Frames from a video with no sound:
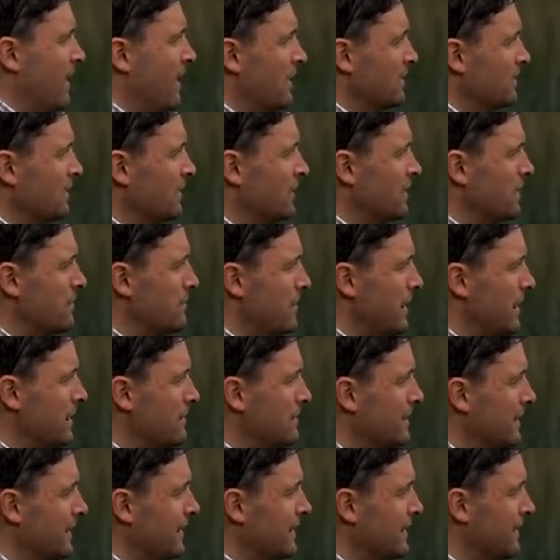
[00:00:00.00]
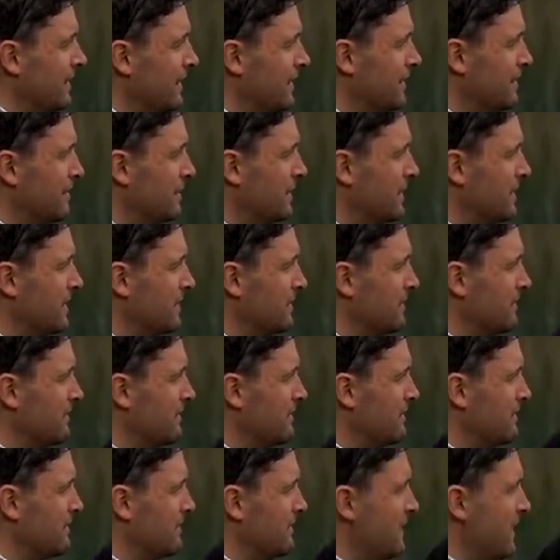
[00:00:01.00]
It's only a baby, but he's
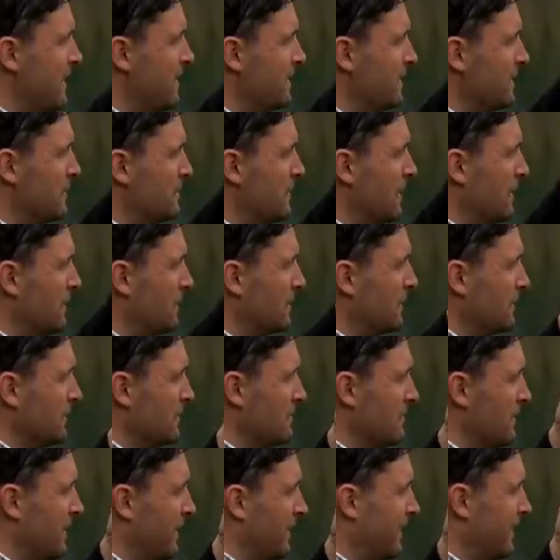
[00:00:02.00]
very welcome.